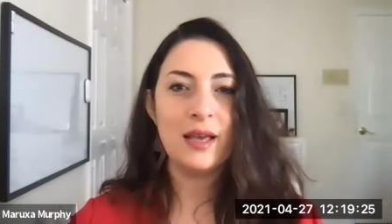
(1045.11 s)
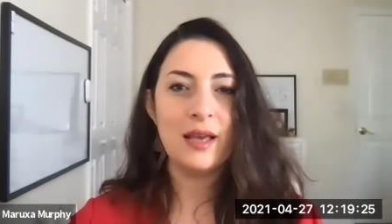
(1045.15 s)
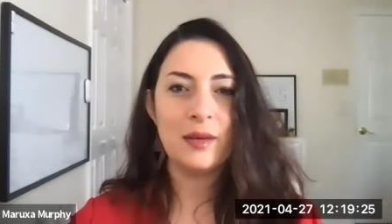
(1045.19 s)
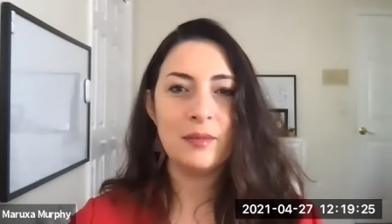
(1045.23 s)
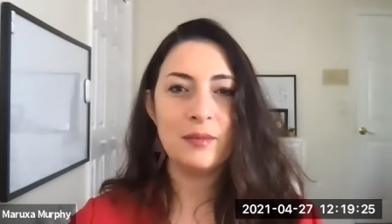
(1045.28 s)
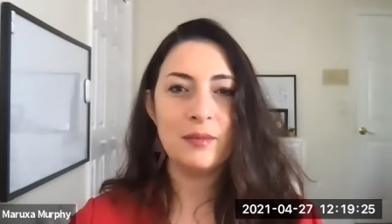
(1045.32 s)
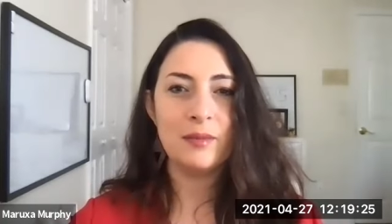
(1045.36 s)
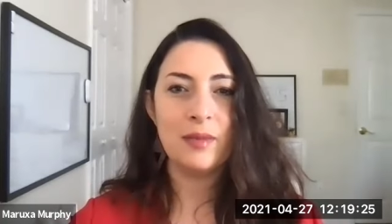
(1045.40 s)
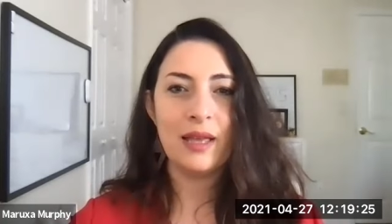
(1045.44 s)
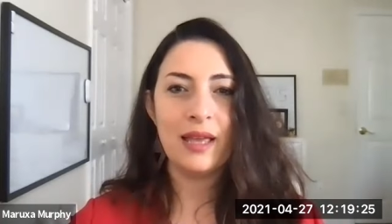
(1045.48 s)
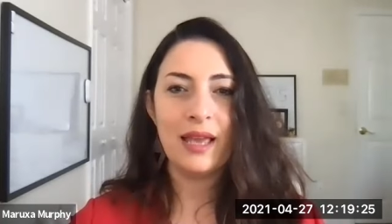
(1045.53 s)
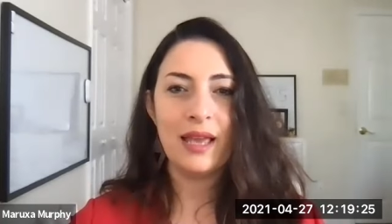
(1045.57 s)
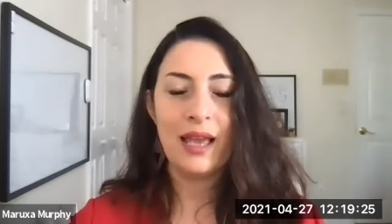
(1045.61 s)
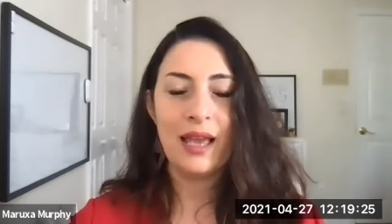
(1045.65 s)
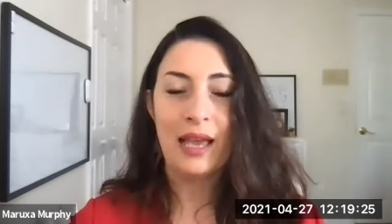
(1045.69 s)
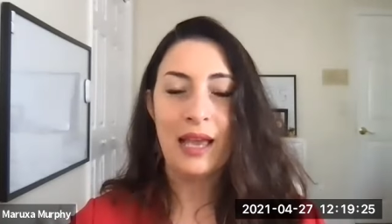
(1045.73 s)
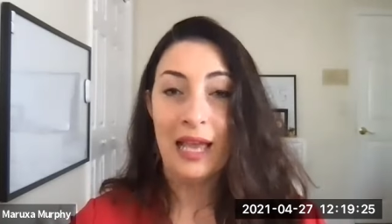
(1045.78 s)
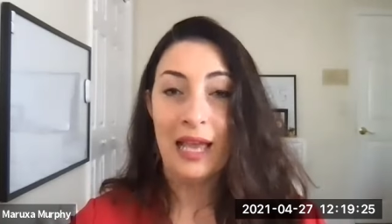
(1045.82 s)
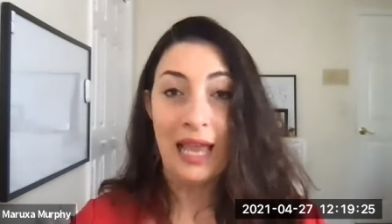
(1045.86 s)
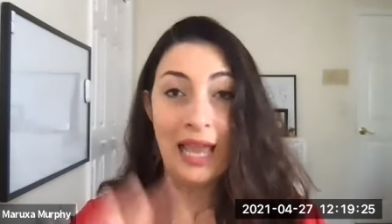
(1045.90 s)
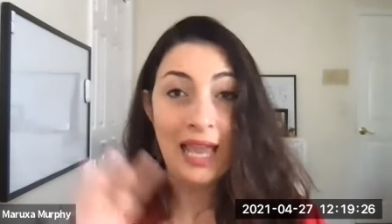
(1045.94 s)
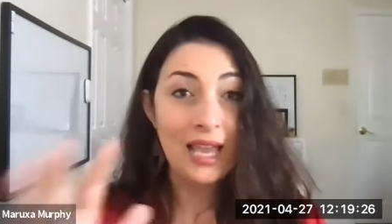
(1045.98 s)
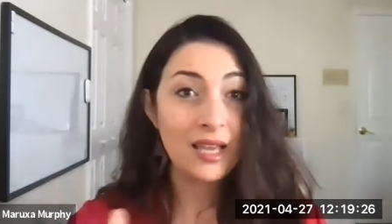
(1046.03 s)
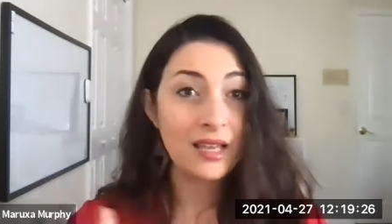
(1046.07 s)
Um,
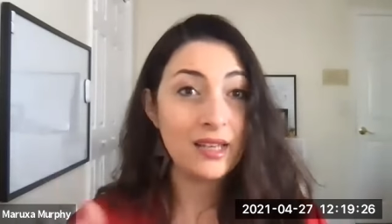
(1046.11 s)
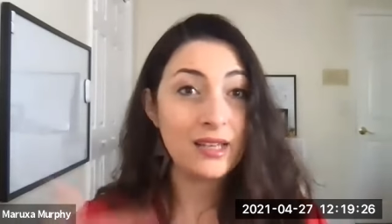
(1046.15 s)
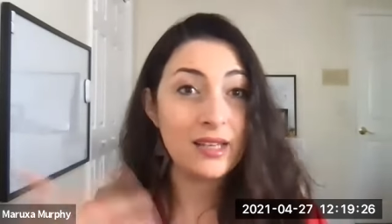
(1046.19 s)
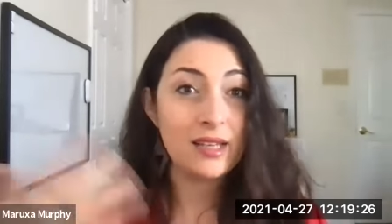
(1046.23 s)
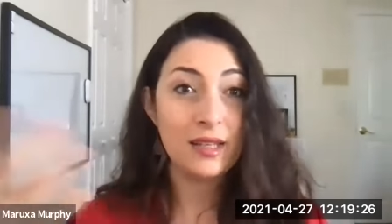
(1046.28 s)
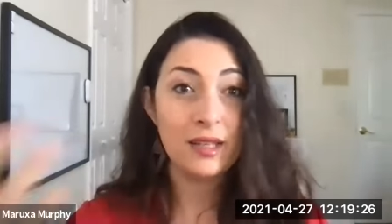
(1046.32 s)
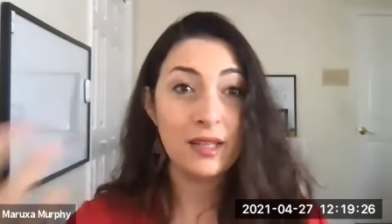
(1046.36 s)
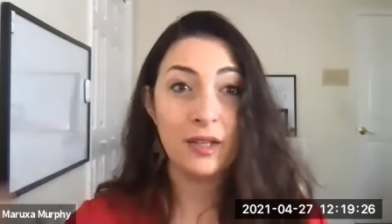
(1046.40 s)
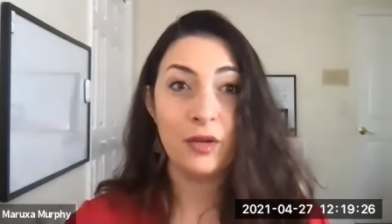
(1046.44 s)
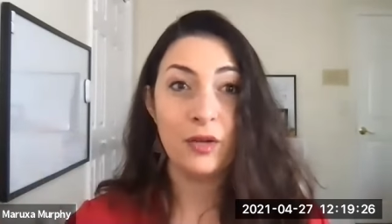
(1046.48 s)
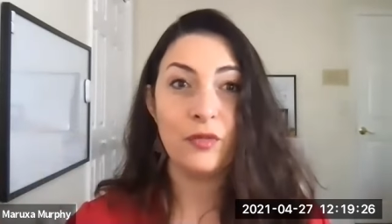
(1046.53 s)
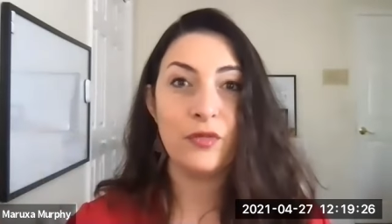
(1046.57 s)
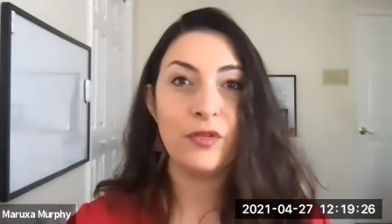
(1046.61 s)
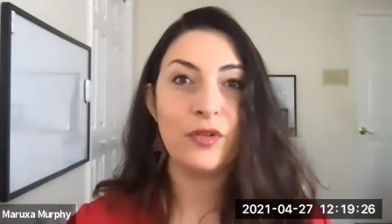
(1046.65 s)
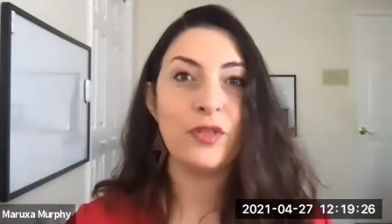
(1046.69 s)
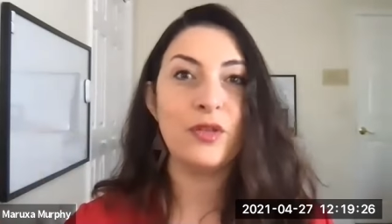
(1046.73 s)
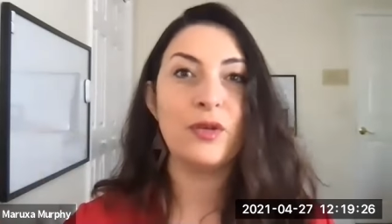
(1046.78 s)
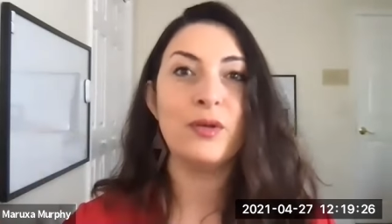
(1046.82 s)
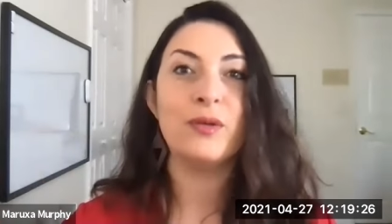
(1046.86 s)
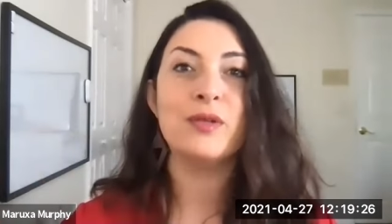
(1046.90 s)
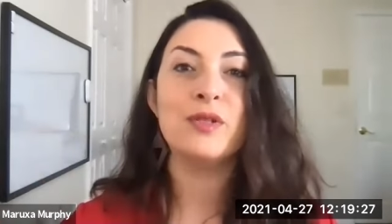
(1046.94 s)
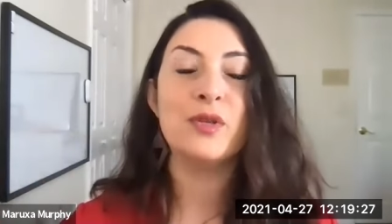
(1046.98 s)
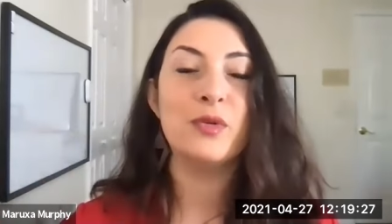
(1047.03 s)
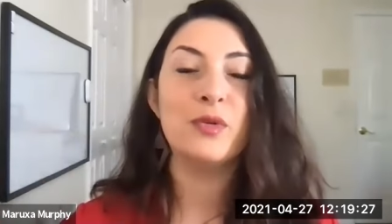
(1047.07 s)
and, you know, for
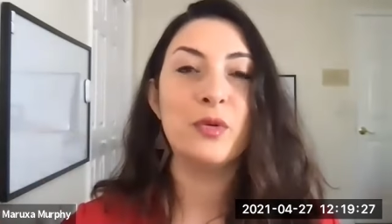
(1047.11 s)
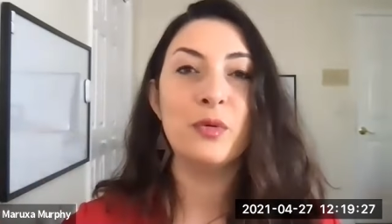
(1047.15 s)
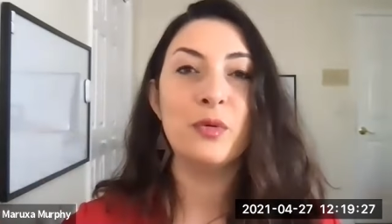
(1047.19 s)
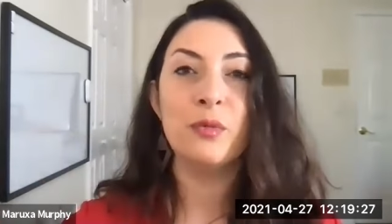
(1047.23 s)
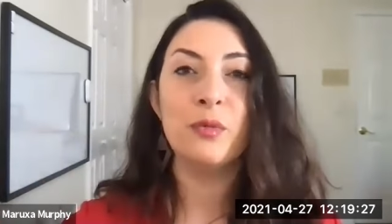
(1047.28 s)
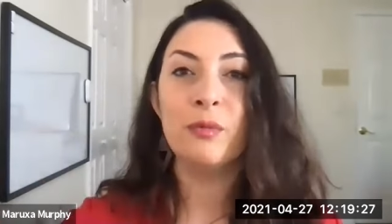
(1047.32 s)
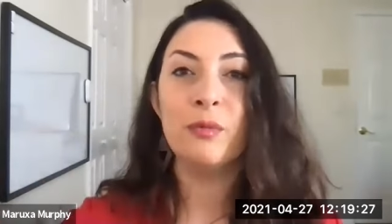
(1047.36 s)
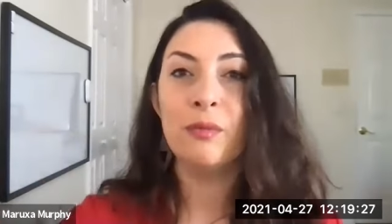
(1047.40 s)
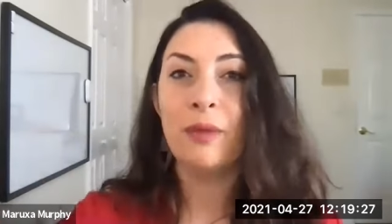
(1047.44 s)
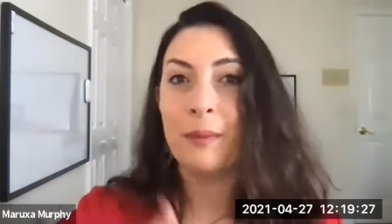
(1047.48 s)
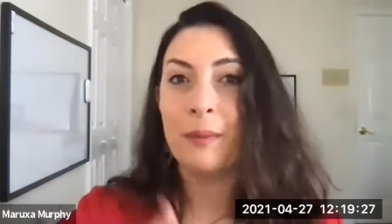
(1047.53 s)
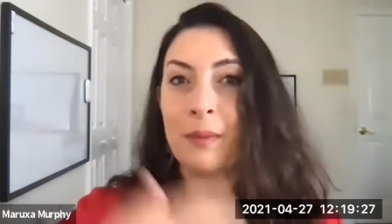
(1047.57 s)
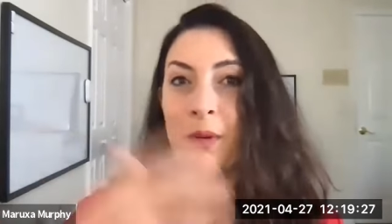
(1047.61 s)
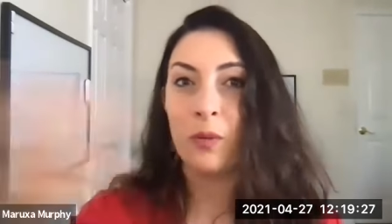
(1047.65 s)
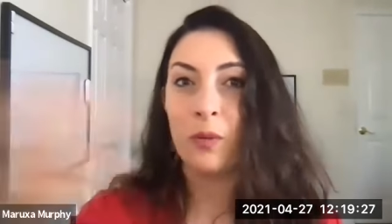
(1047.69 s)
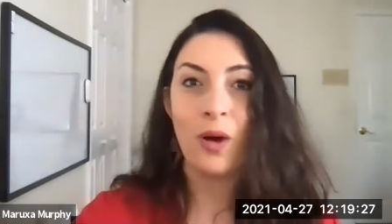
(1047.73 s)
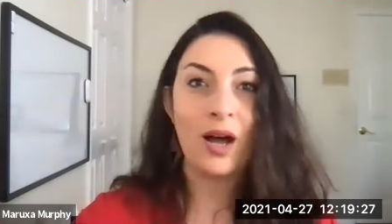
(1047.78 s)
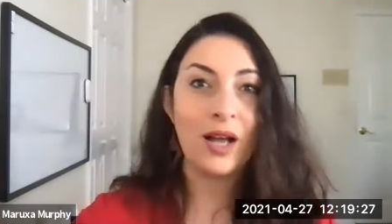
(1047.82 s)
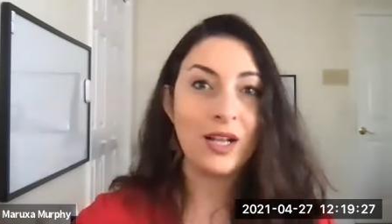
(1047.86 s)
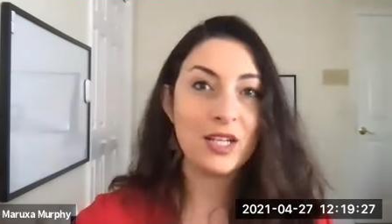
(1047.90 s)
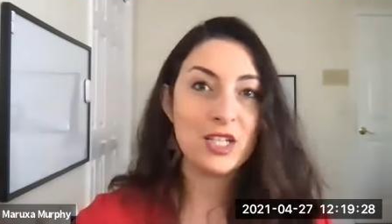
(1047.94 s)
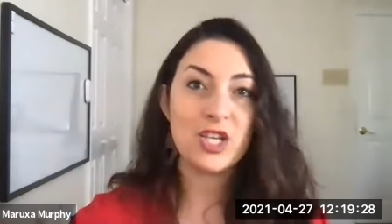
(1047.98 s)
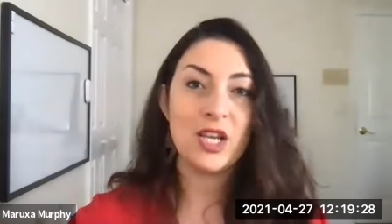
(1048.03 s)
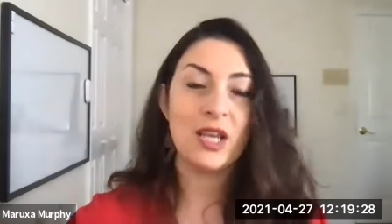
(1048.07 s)
those who might be
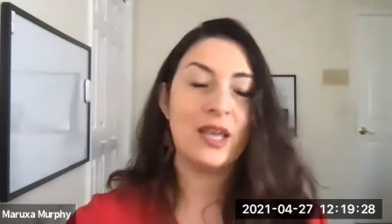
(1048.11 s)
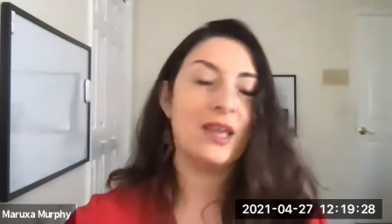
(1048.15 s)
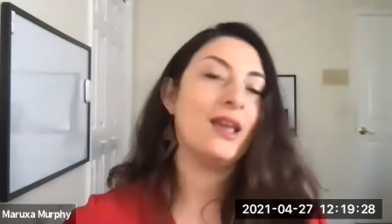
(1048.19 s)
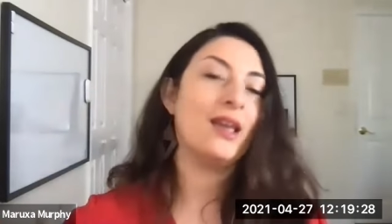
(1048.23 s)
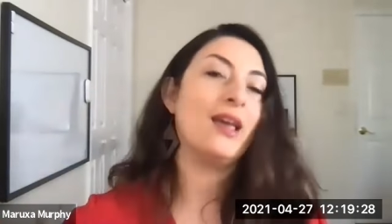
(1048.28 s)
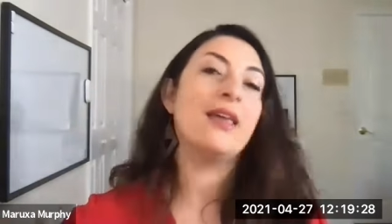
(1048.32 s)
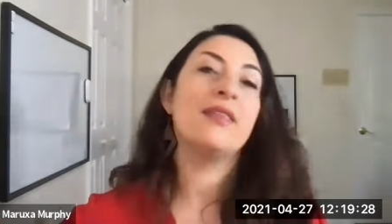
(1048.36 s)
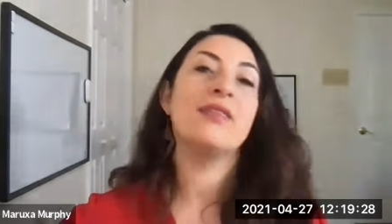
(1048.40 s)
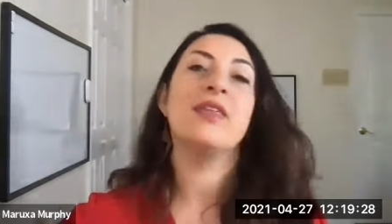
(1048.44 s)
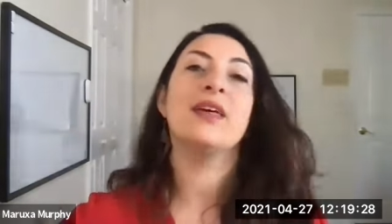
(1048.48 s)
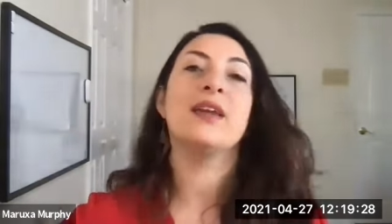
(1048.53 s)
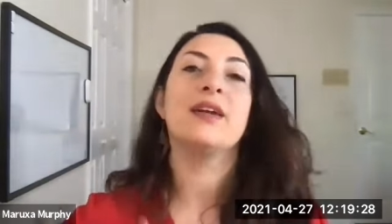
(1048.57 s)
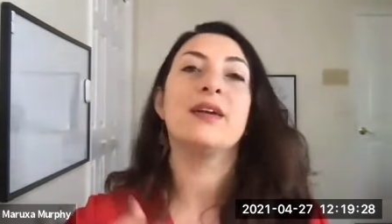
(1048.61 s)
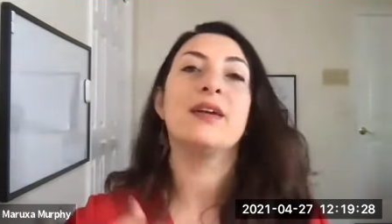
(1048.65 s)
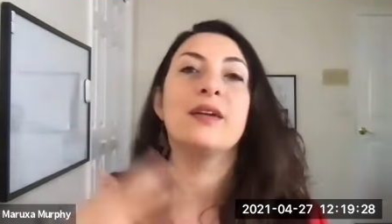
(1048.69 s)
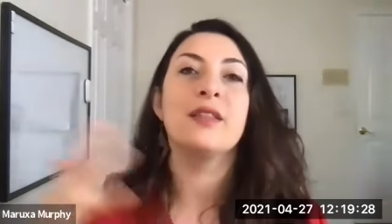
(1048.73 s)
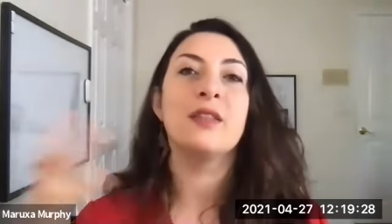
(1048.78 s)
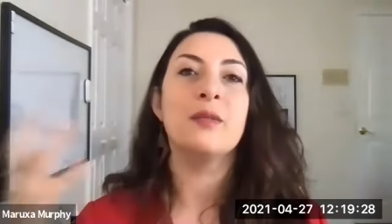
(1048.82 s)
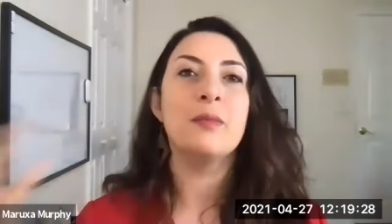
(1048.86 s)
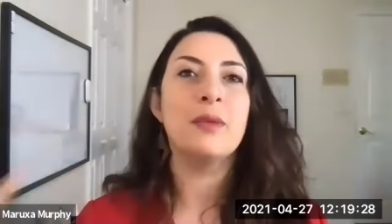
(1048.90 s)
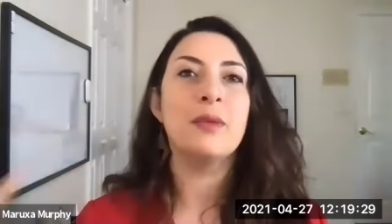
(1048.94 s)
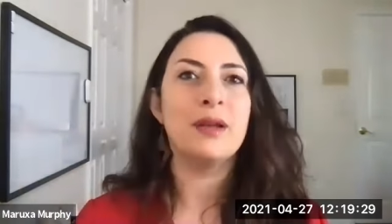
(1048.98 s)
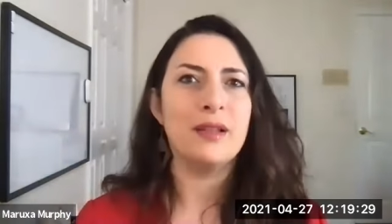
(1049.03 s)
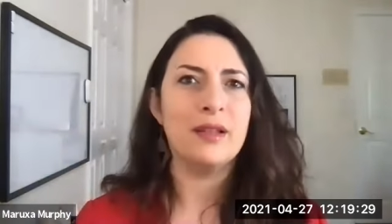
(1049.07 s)
watching and that are
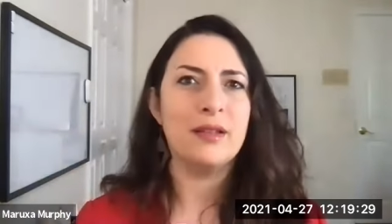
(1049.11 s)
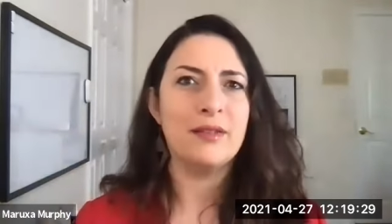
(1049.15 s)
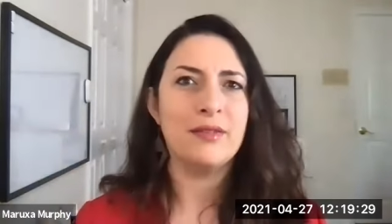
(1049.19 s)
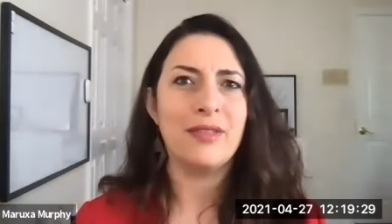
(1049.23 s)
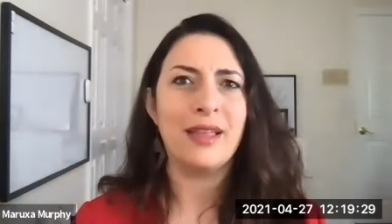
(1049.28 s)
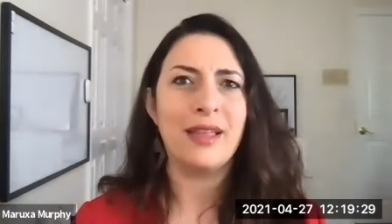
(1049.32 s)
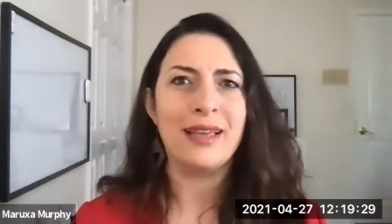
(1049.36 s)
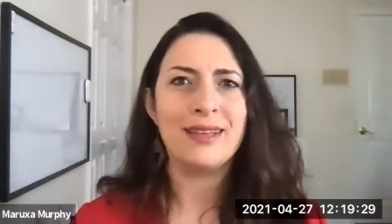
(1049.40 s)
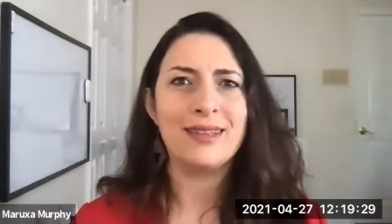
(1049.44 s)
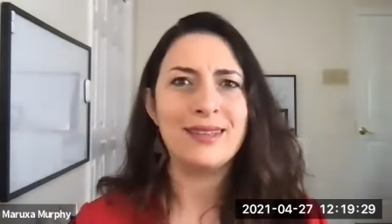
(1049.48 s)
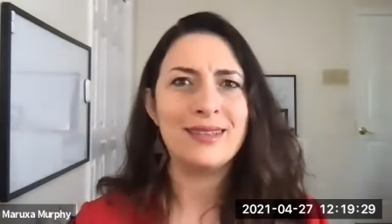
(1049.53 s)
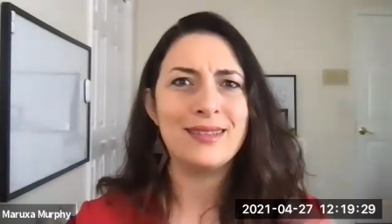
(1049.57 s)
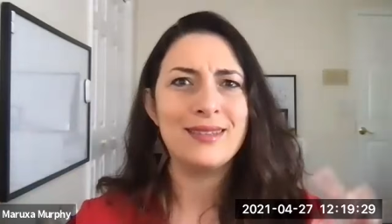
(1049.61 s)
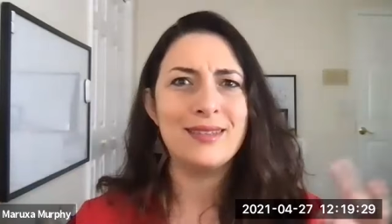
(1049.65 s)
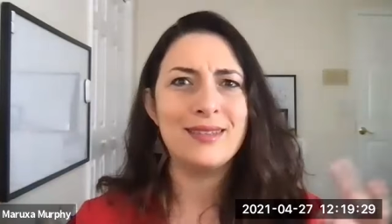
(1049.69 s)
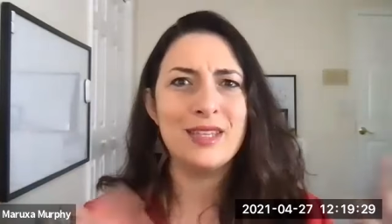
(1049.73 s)
in the middle of like